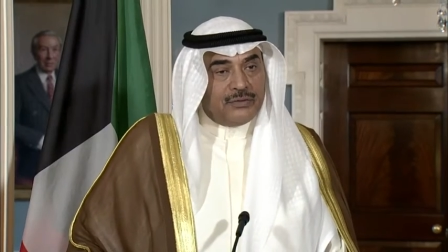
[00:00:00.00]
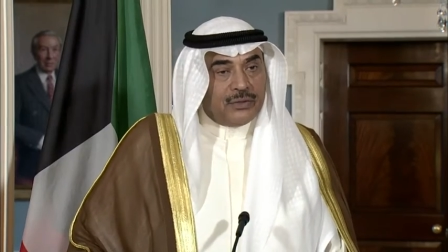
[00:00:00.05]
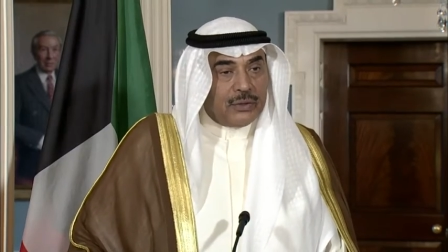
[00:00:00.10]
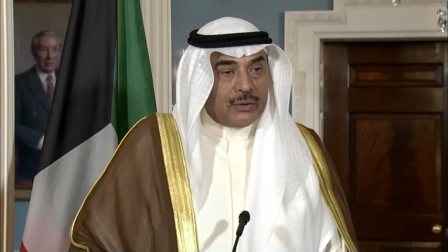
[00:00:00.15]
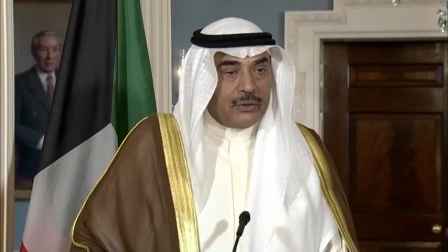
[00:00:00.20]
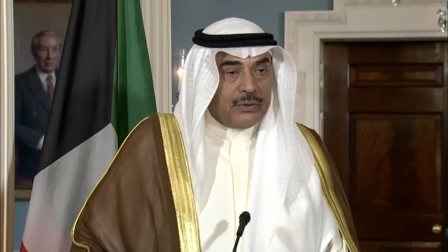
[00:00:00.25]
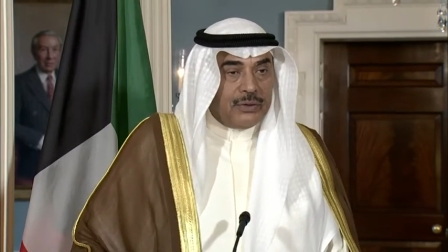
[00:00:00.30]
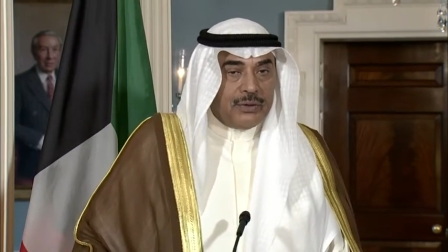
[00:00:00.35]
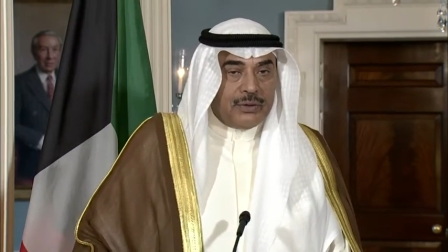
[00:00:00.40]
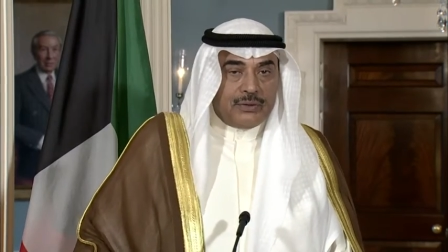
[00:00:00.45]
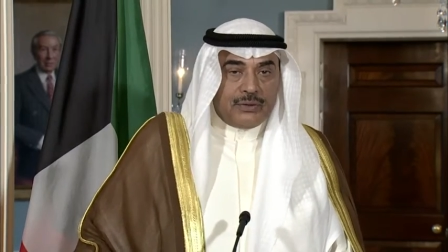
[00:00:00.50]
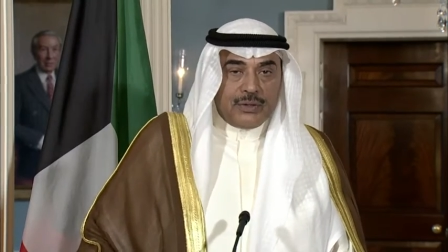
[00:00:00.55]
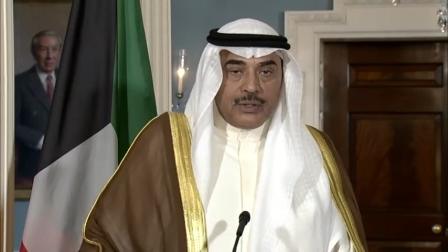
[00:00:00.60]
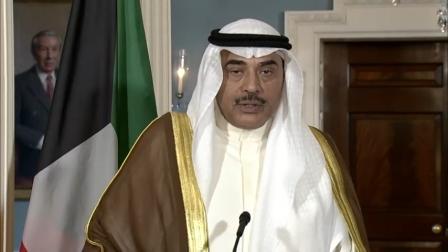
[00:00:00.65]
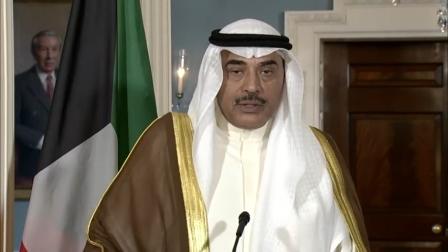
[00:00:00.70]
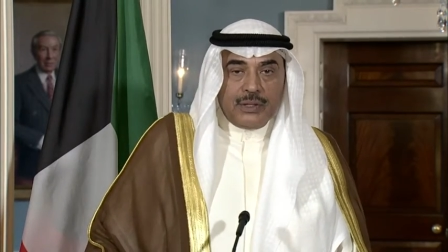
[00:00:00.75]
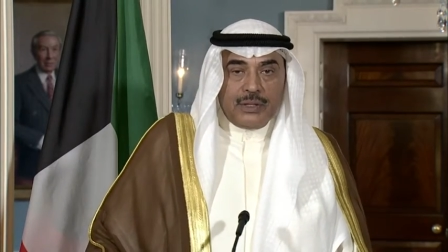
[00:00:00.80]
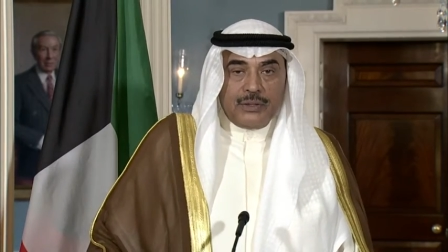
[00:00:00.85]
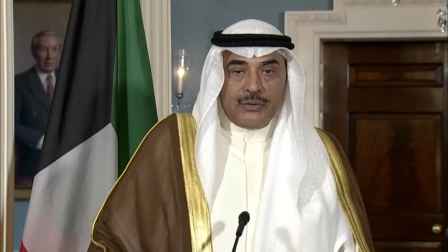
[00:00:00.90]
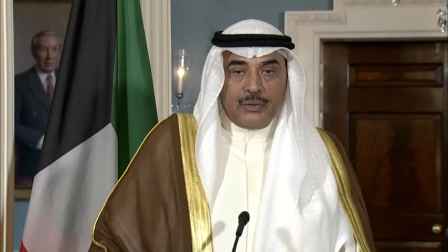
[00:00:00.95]

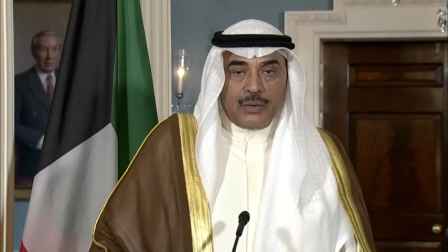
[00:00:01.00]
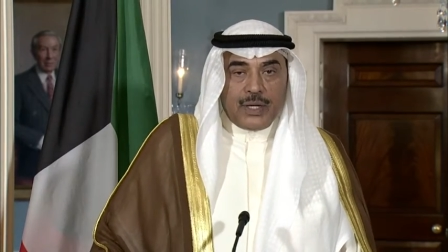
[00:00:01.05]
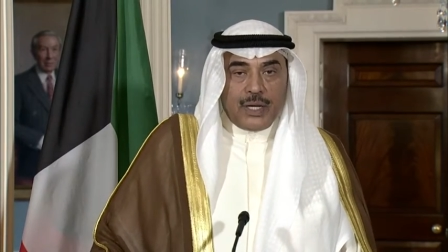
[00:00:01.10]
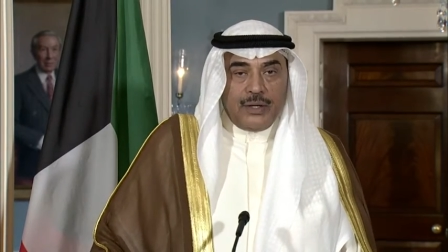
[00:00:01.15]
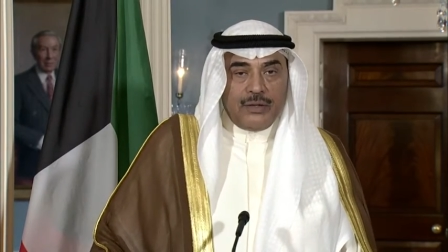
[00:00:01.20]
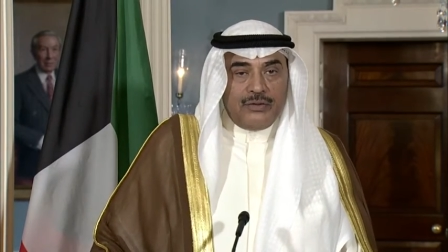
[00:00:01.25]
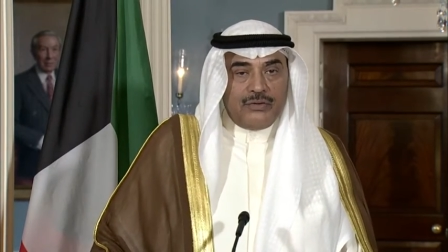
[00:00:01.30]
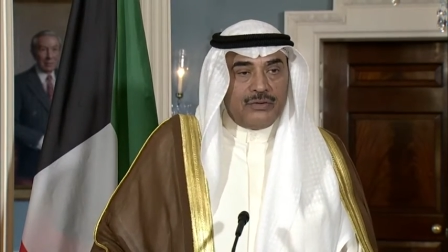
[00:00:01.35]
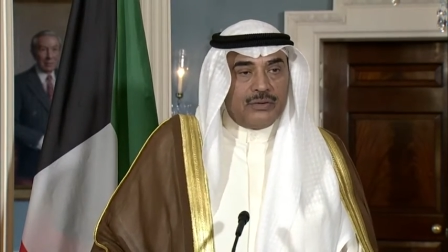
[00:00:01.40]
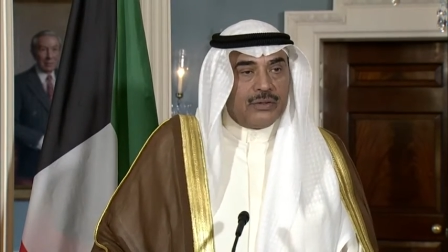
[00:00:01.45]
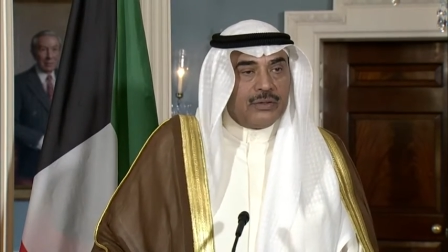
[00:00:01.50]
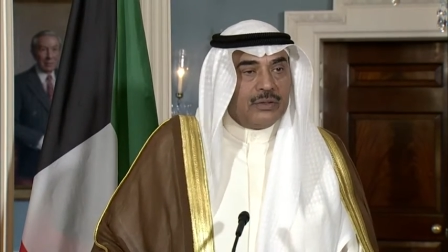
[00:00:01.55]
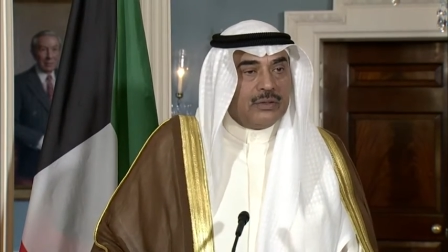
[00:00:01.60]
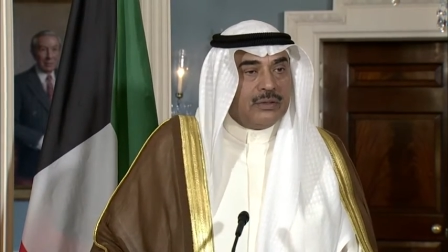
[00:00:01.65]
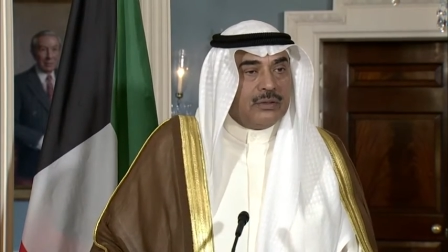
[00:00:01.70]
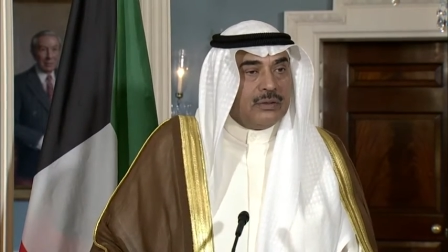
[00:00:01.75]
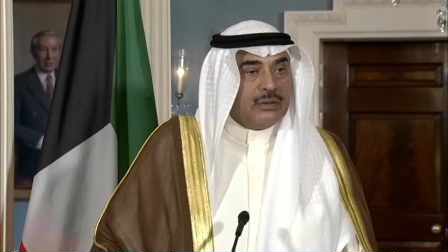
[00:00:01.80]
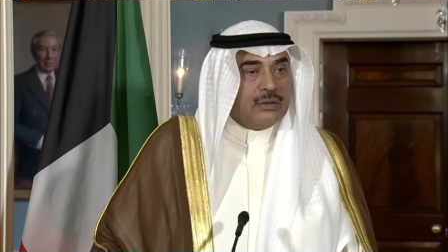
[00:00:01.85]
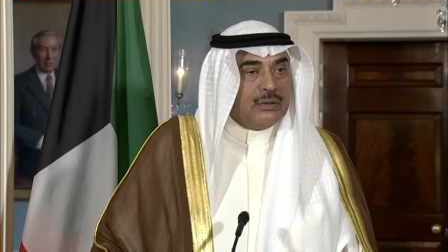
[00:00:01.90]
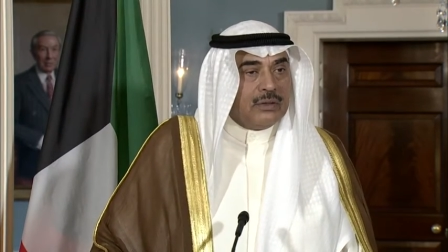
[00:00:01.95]
security,
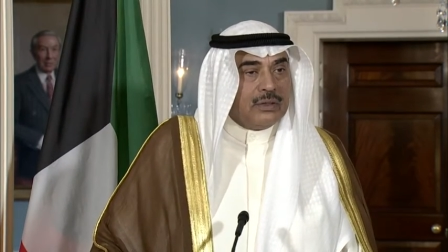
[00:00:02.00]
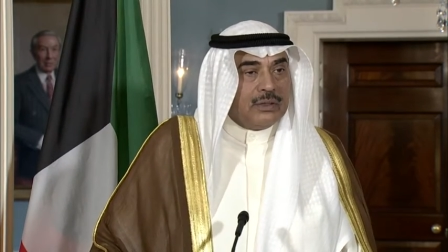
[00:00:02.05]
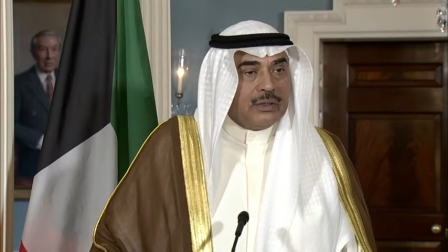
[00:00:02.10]
education,